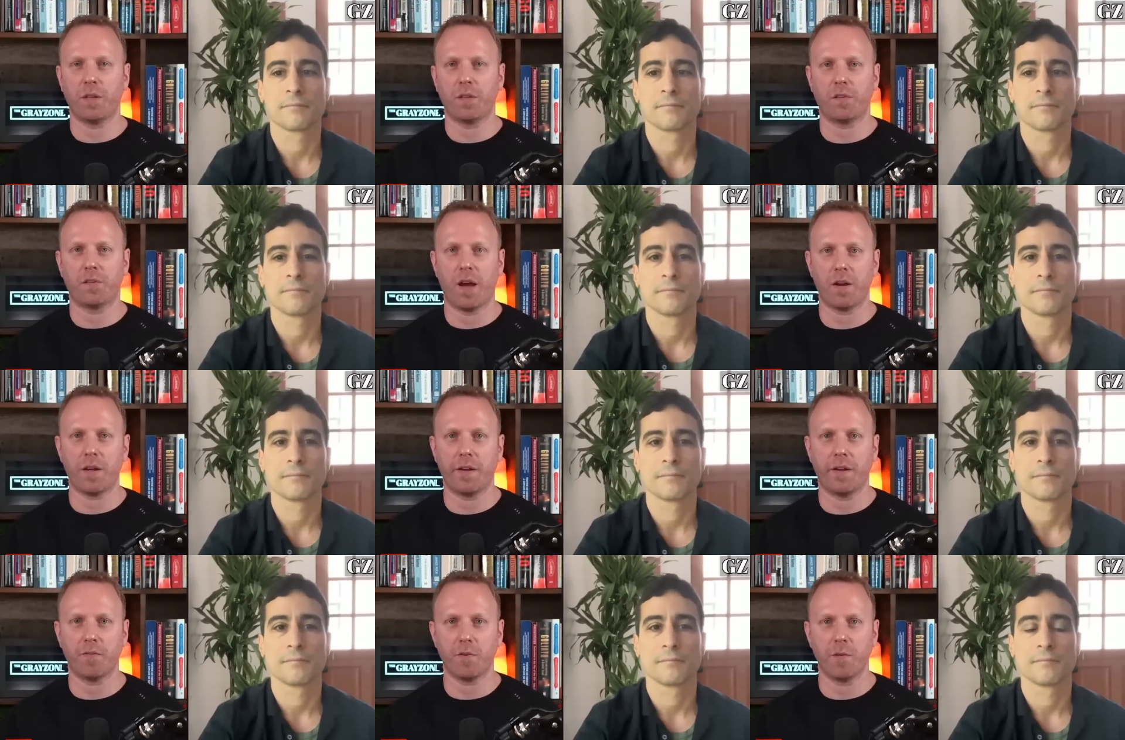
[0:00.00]
Speaker 1: the
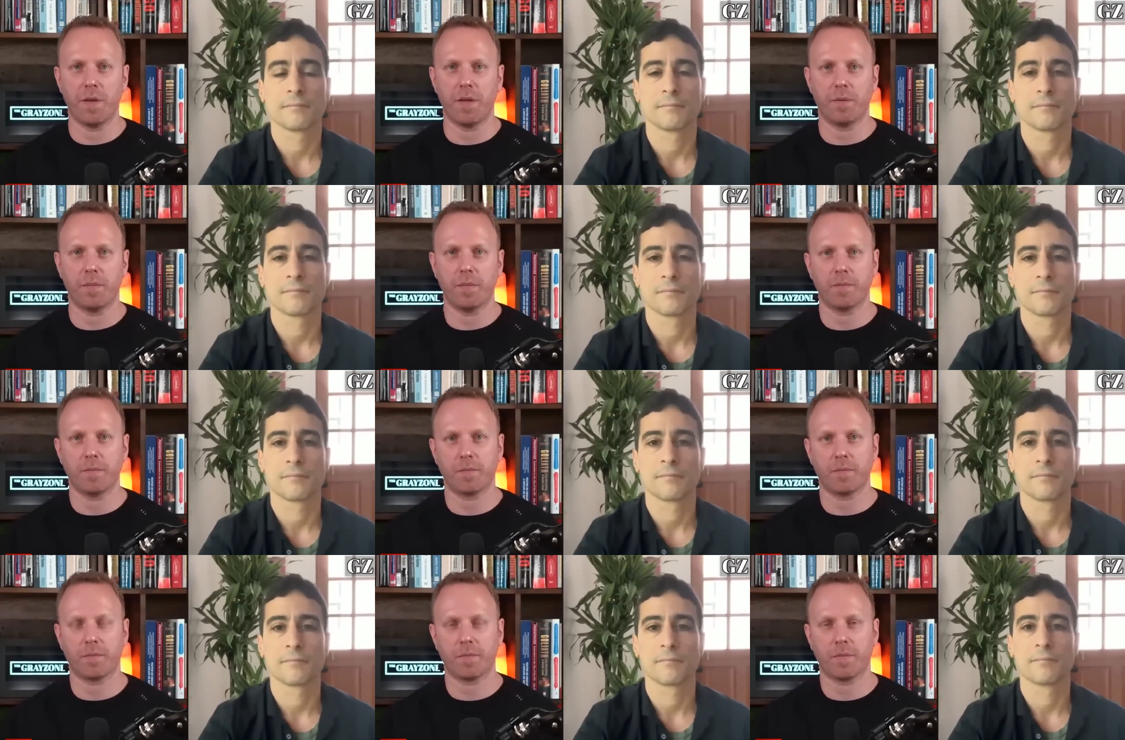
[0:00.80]
Saudi government.
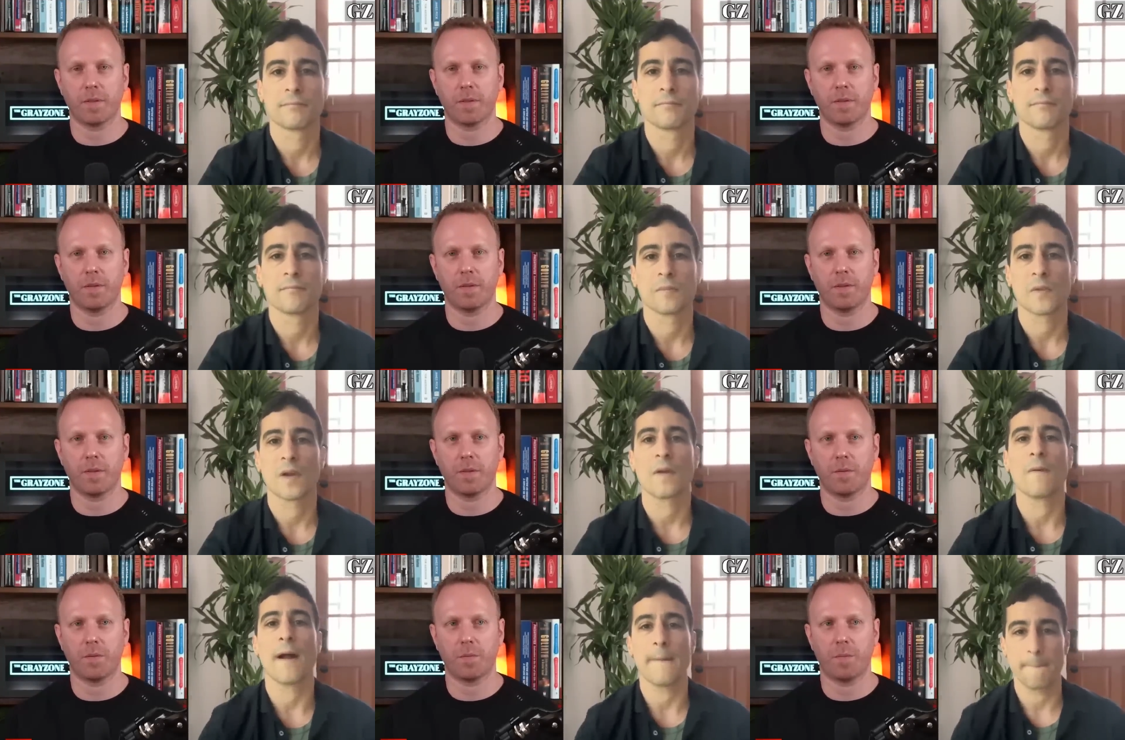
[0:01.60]

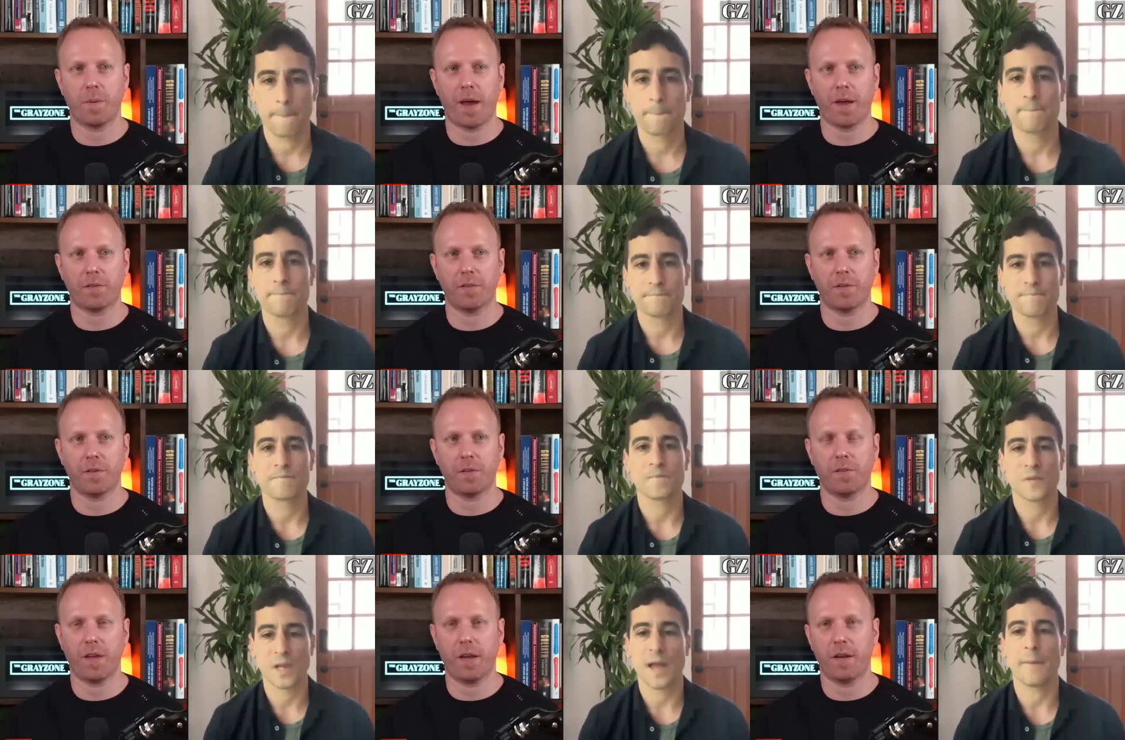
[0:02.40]
right. passed in
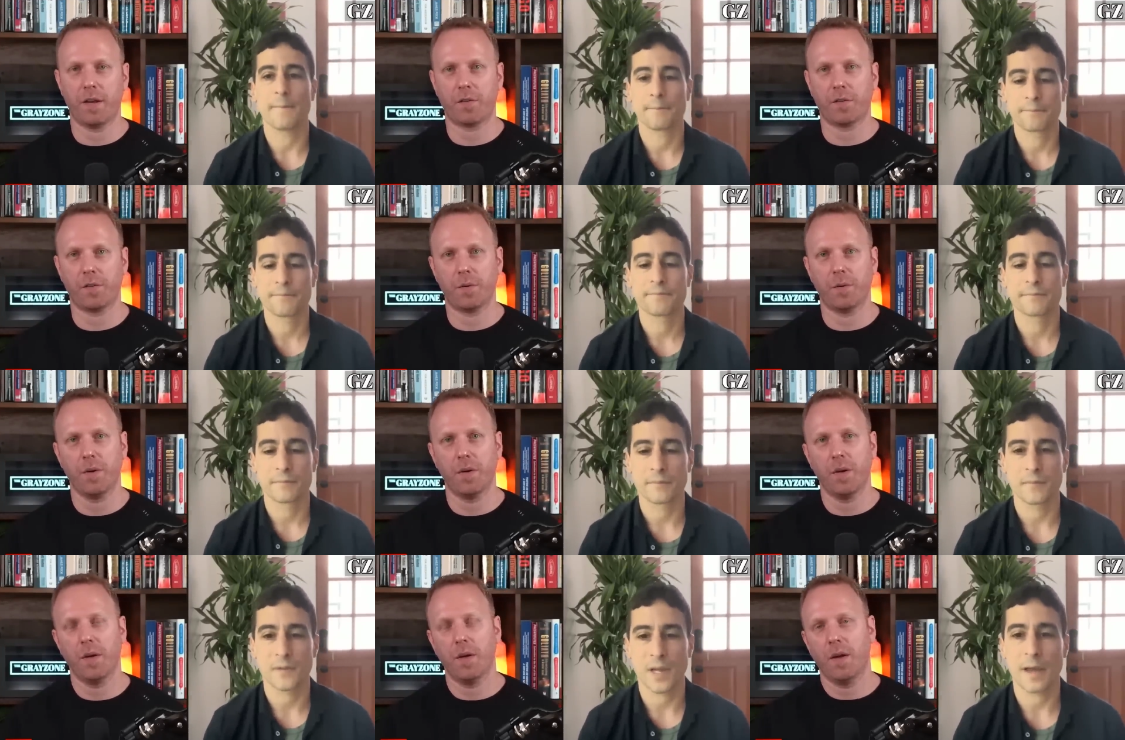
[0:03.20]
the Senate. So,
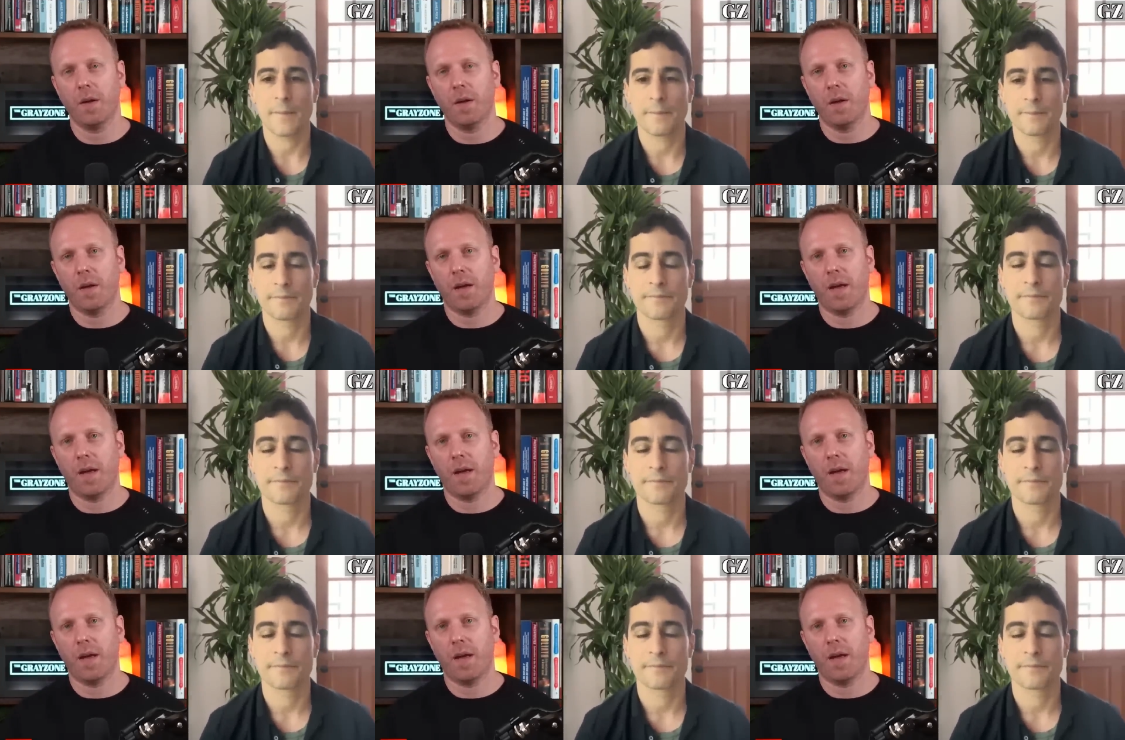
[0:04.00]
yeah.